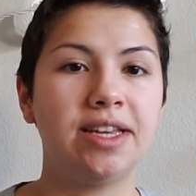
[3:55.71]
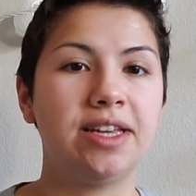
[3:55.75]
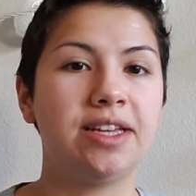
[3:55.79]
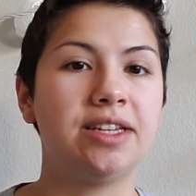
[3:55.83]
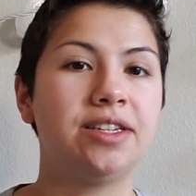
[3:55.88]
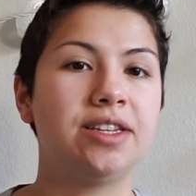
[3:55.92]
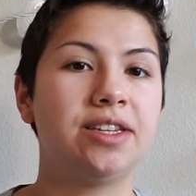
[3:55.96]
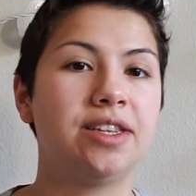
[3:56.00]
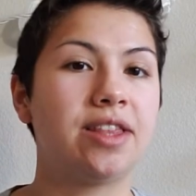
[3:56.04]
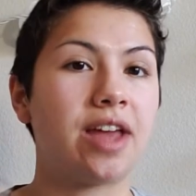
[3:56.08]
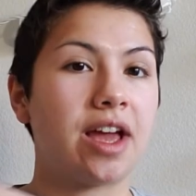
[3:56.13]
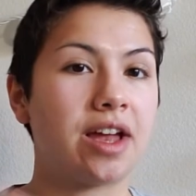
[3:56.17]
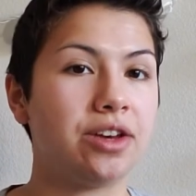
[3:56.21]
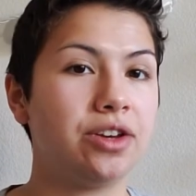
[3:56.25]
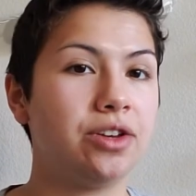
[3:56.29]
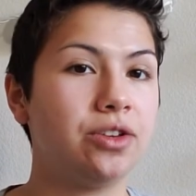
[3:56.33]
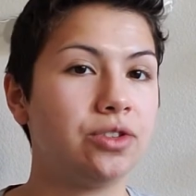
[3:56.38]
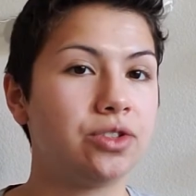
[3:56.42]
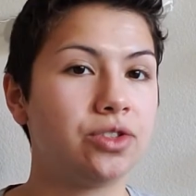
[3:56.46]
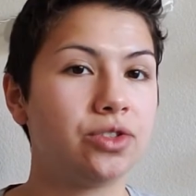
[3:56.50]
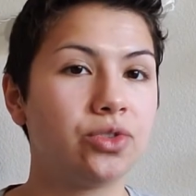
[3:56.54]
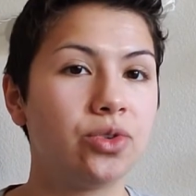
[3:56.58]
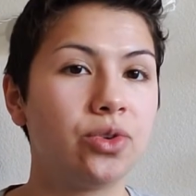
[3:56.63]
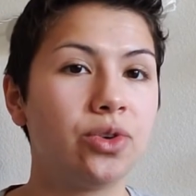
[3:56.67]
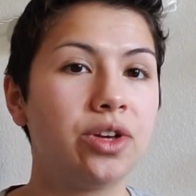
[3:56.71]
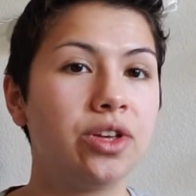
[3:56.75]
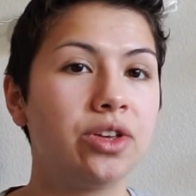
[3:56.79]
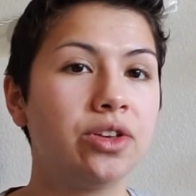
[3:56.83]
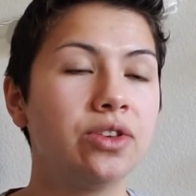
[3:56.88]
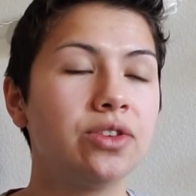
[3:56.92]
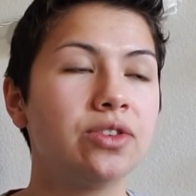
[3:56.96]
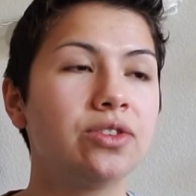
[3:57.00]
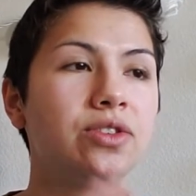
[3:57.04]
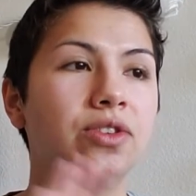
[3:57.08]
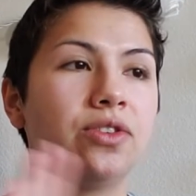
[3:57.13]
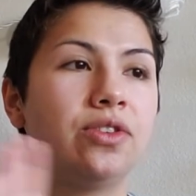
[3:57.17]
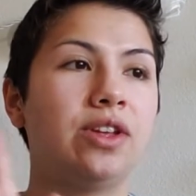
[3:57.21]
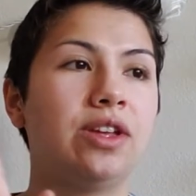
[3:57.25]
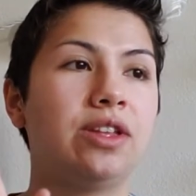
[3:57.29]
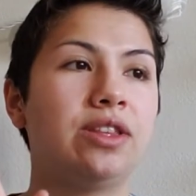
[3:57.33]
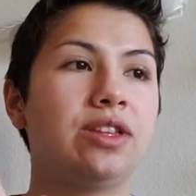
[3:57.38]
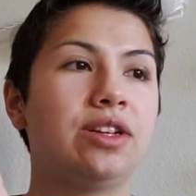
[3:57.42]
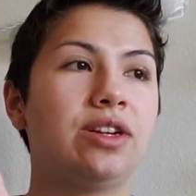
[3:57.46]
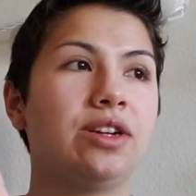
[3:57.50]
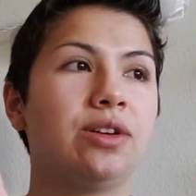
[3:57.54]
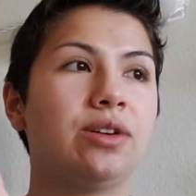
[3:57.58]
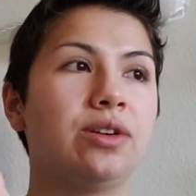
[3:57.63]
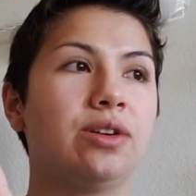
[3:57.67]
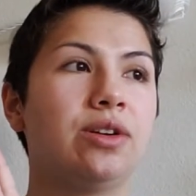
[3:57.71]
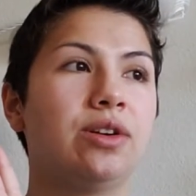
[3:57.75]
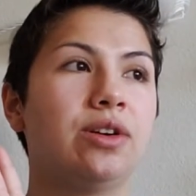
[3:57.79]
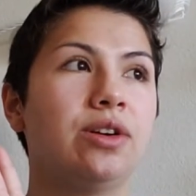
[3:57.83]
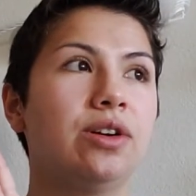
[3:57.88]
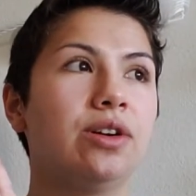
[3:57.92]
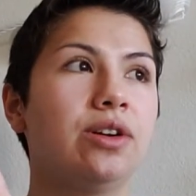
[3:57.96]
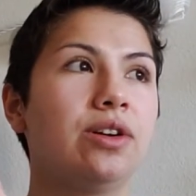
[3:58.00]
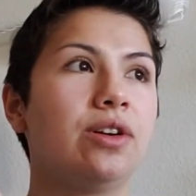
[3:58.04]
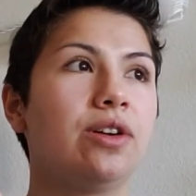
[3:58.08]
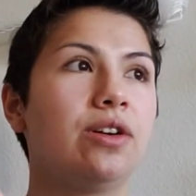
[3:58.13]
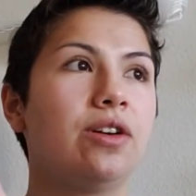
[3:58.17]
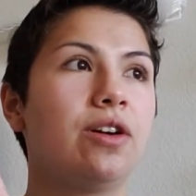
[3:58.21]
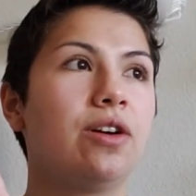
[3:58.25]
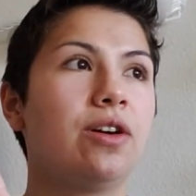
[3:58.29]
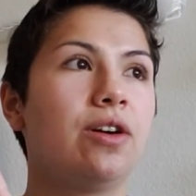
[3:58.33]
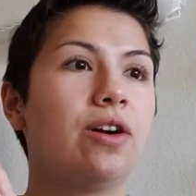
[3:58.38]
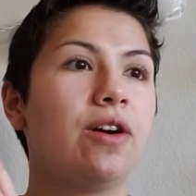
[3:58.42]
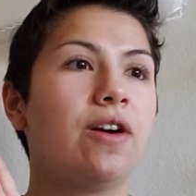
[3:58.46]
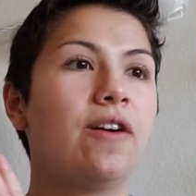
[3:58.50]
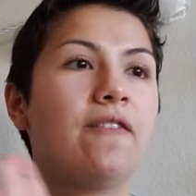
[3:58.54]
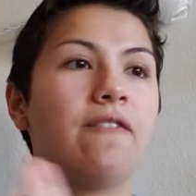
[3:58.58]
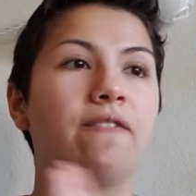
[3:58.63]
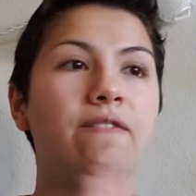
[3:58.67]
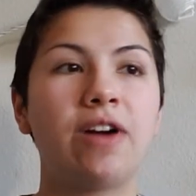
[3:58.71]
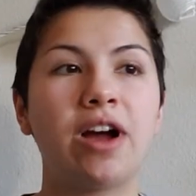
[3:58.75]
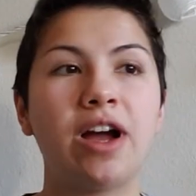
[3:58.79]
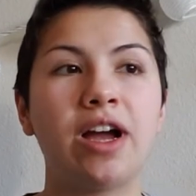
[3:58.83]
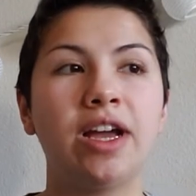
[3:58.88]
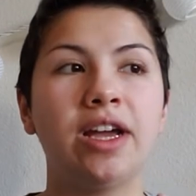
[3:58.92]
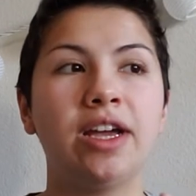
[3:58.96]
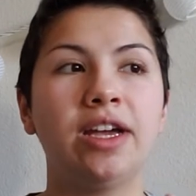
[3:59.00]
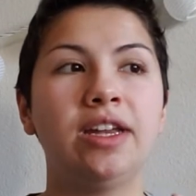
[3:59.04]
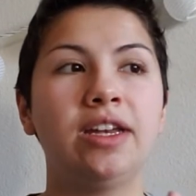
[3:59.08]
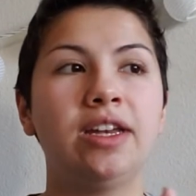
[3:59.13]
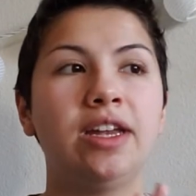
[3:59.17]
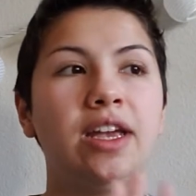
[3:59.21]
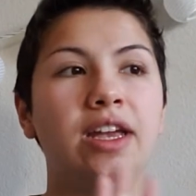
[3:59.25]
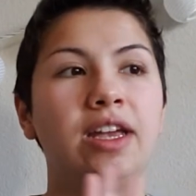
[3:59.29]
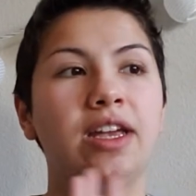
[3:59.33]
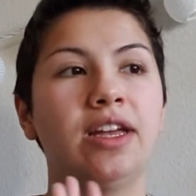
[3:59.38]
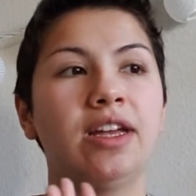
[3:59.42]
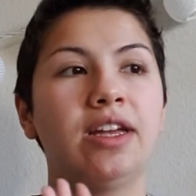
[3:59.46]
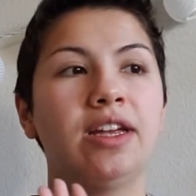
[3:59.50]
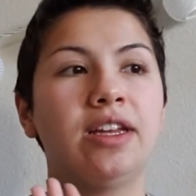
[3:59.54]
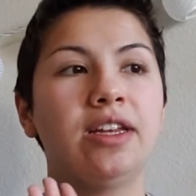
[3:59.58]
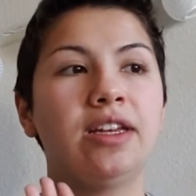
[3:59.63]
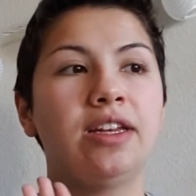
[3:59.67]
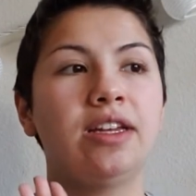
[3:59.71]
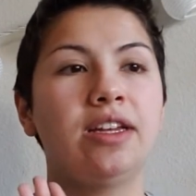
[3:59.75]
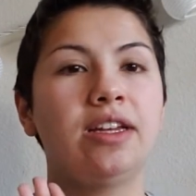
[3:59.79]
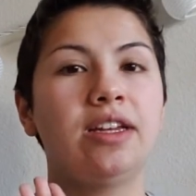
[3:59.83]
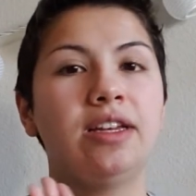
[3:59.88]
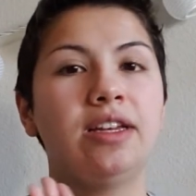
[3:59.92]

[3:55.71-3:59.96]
into that new soil so that they're fine and